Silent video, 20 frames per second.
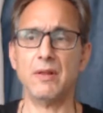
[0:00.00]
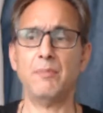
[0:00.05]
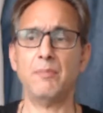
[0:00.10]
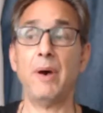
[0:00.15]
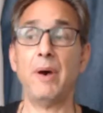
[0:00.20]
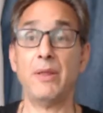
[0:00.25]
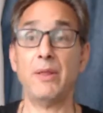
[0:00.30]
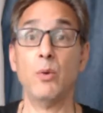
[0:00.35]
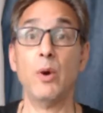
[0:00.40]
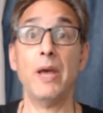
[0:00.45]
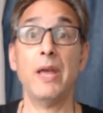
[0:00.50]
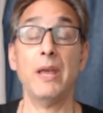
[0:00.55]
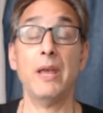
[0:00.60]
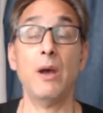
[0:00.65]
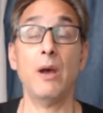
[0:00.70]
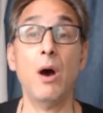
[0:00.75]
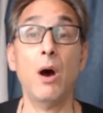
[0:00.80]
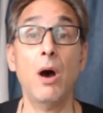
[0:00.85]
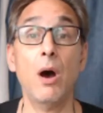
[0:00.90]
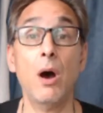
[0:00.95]
By the way,
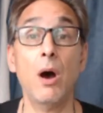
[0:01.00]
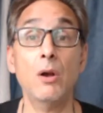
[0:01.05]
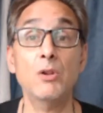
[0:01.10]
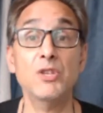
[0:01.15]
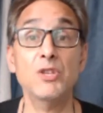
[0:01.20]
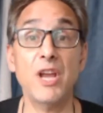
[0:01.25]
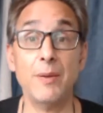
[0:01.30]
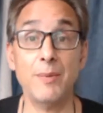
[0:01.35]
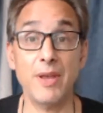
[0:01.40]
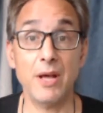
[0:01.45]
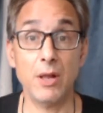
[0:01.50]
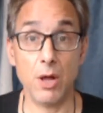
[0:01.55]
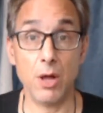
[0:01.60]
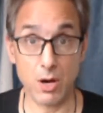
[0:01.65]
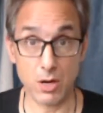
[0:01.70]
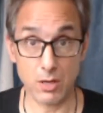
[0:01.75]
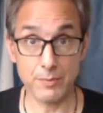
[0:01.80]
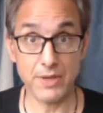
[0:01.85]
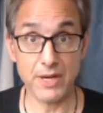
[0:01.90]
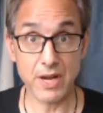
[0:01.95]
JBL
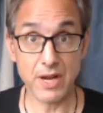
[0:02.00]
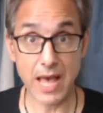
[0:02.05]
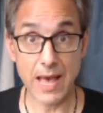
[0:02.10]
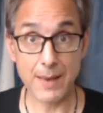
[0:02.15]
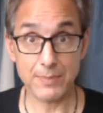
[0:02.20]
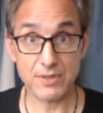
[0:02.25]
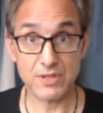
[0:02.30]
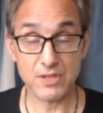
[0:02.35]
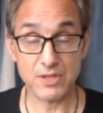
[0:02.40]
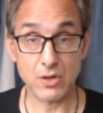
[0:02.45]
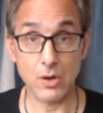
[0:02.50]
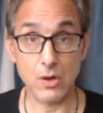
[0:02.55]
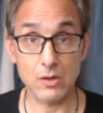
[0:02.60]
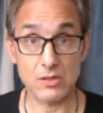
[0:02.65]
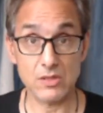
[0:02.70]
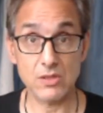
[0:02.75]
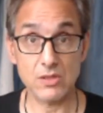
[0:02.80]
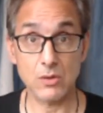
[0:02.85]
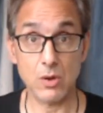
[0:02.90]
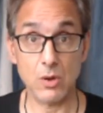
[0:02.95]
Harman happens to
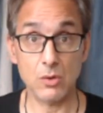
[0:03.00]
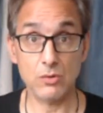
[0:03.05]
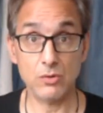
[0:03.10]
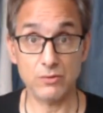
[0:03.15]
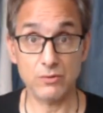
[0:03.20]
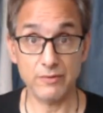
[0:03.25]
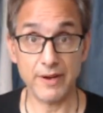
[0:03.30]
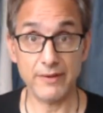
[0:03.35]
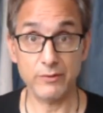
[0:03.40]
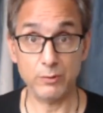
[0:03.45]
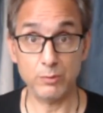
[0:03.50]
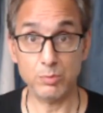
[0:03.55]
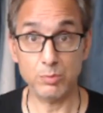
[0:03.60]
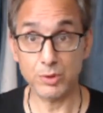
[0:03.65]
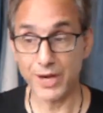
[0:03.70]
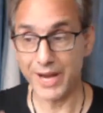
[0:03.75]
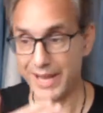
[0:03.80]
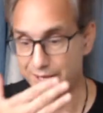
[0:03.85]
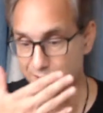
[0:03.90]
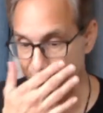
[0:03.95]
also own the Revel
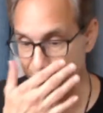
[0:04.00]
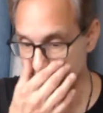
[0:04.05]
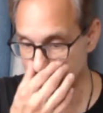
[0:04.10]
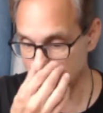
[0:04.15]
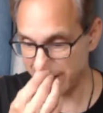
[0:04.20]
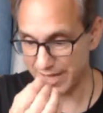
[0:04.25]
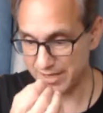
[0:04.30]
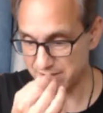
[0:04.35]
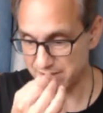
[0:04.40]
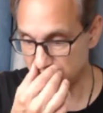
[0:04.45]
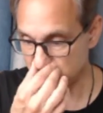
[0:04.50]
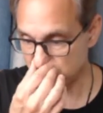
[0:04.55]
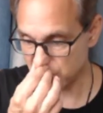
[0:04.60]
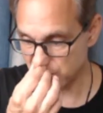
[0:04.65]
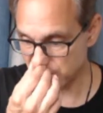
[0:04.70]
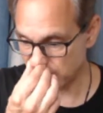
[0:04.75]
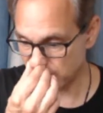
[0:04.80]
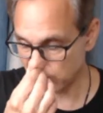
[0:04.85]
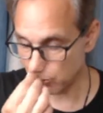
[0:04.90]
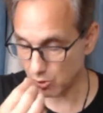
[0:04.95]
brand, so that's
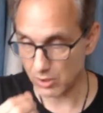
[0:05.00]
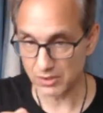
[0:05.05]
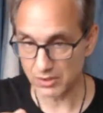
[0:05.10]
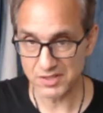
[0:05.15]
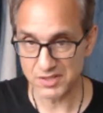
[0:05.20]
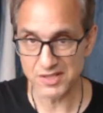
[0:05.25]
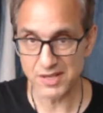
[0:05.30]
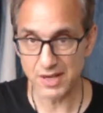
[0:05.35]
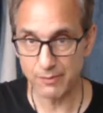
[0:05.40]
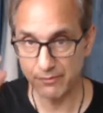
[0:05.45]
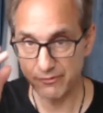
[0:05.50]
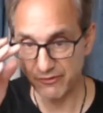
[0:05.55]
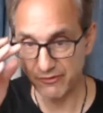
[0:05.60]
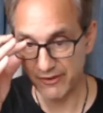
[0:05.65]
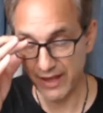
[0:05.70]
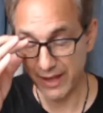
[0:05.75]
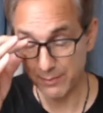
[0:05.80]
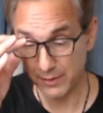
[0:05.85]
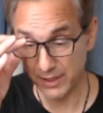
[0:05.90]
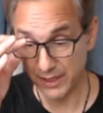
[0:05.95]
interesting. They're all in the same
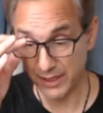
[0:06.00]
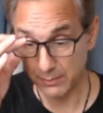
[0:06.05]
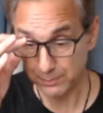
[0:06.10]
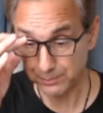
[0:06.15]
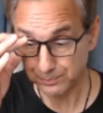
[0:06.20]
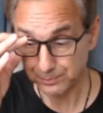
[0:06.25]
family.